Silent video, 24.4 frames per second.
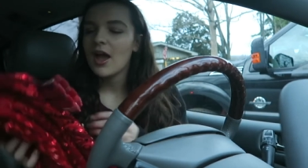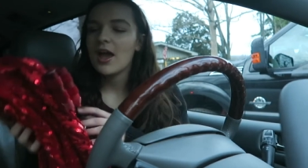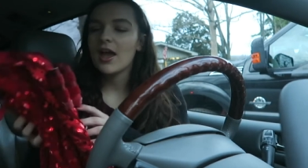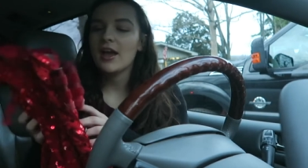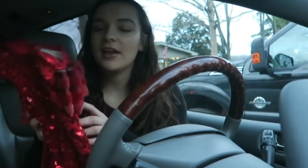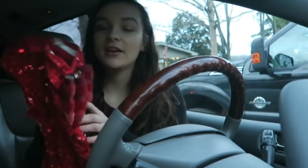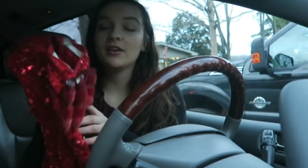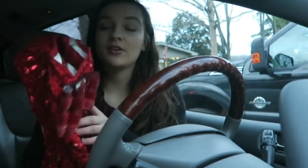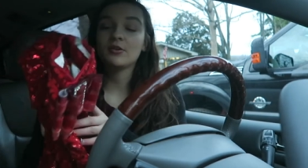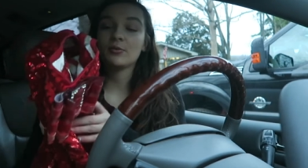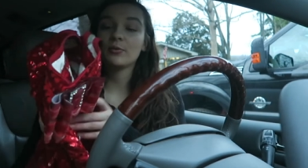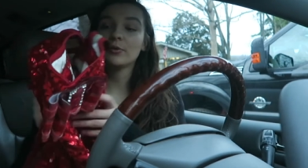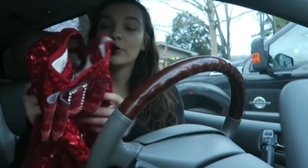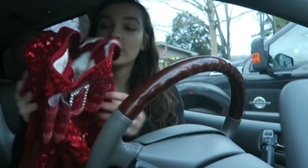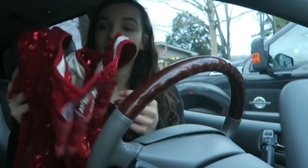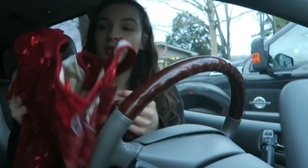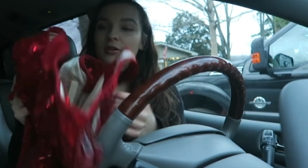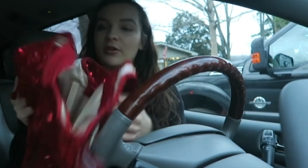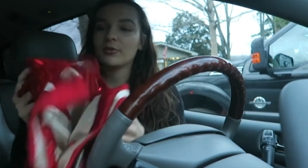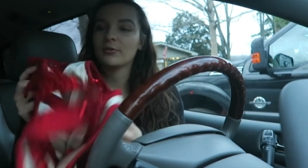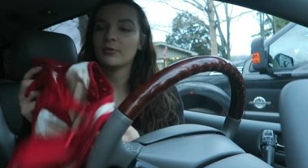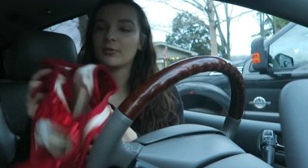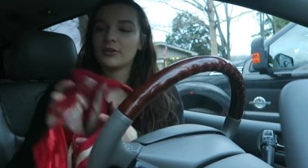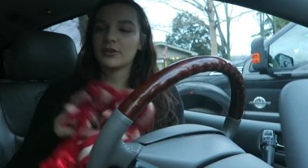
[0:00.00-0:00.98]
and it'll
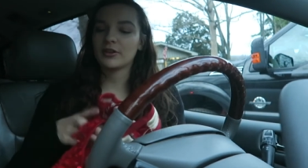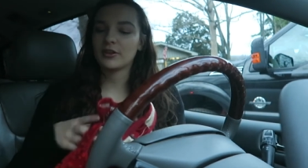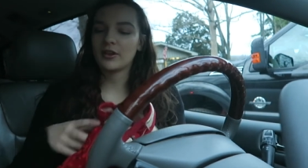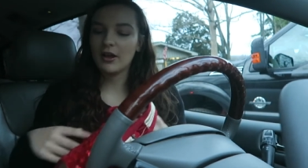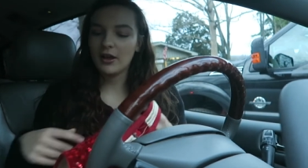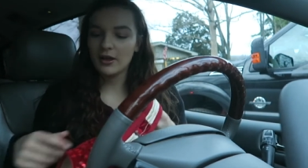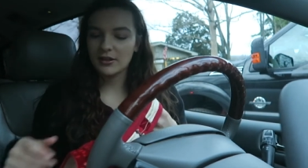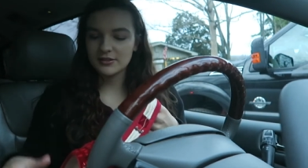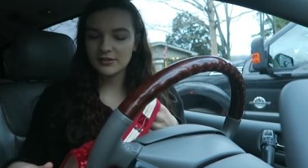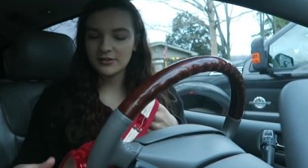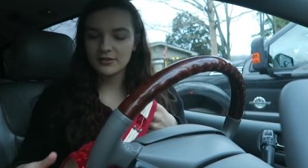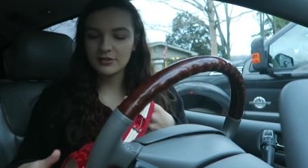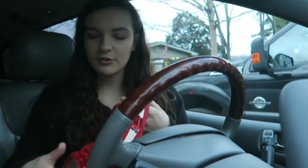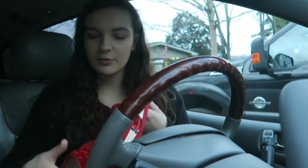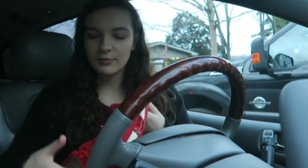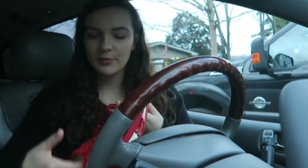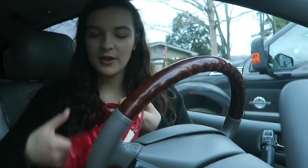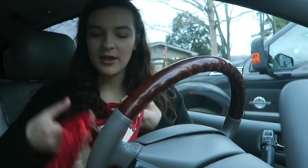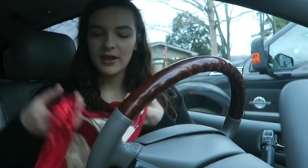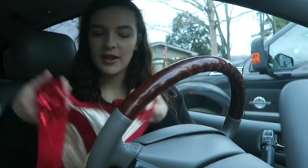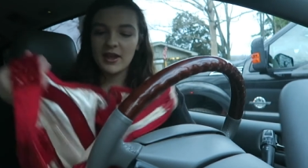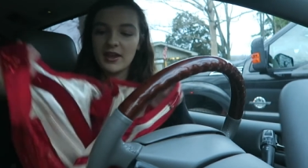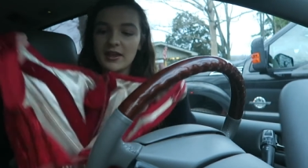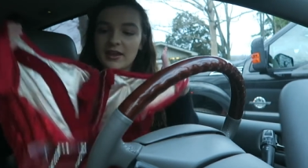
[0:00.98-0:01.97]
work with the
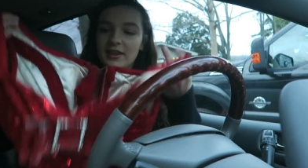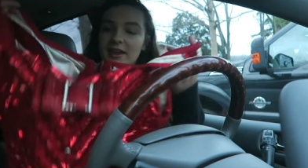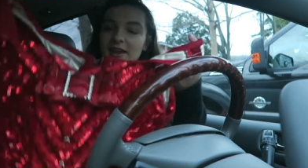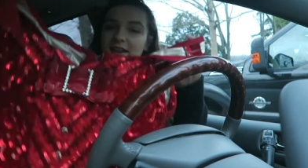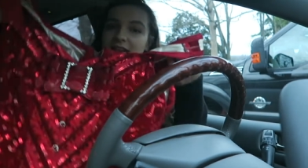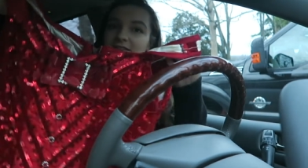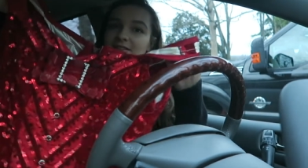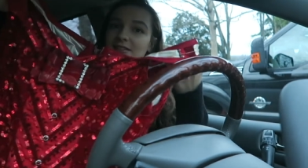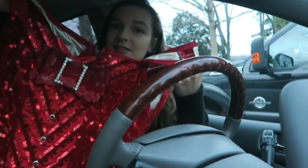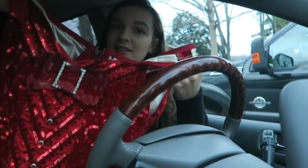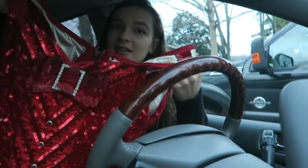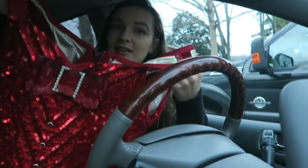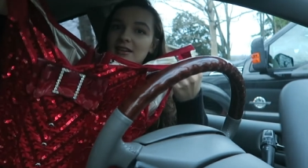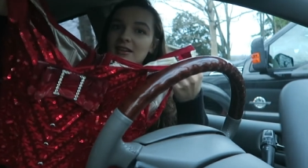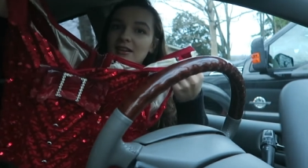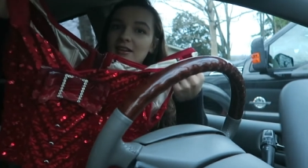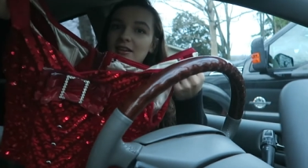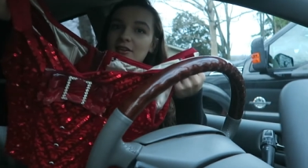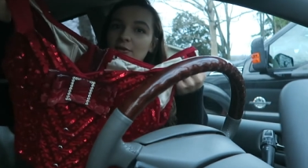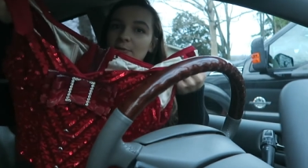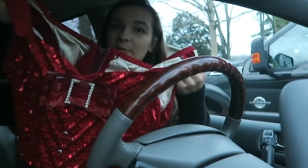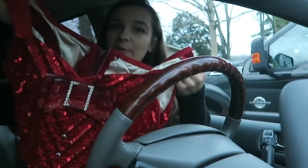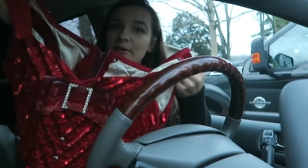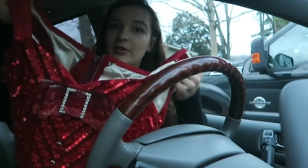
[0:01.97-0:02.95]
costume, and you can't see it,
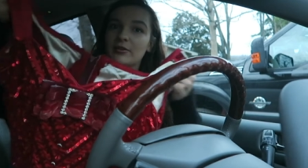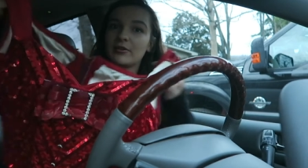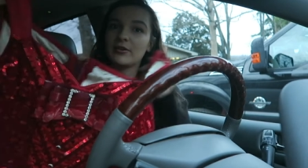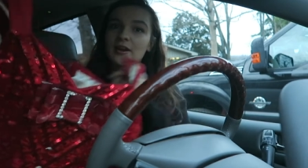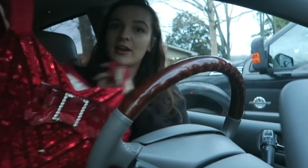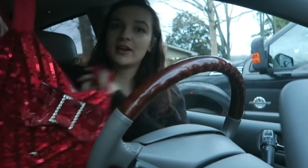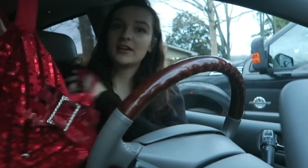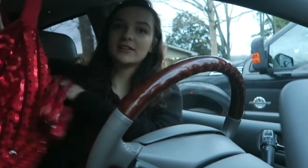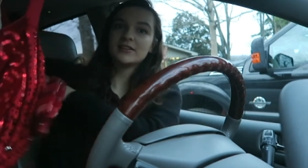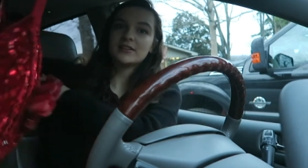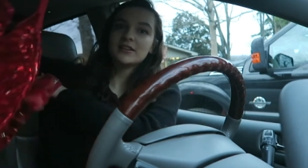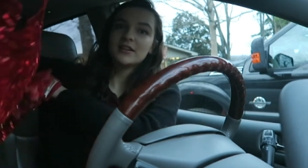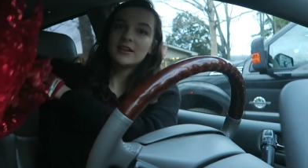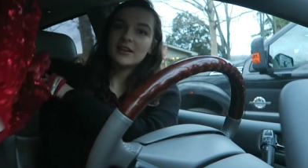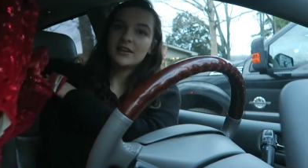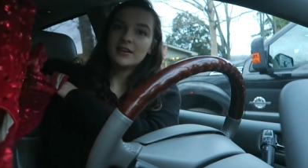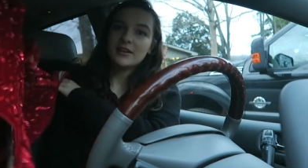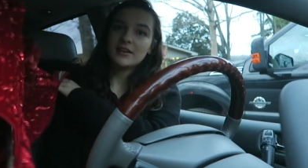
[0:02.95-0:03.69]
and it'll be great.